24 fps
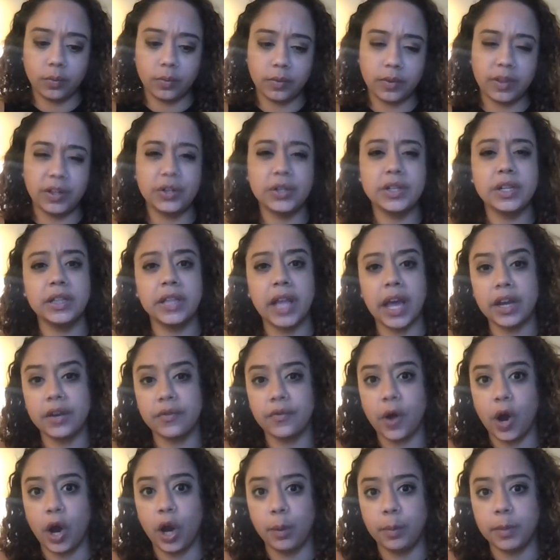there's a lot
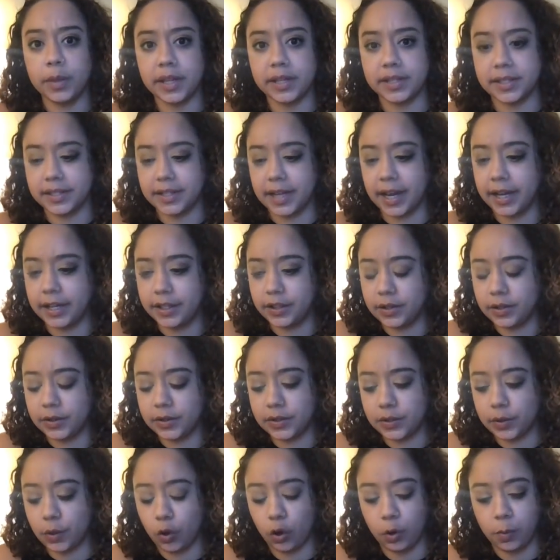of karma that's tied to
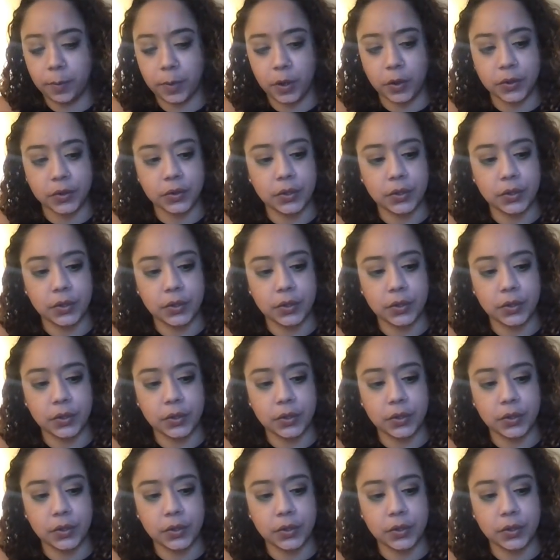Scorpio.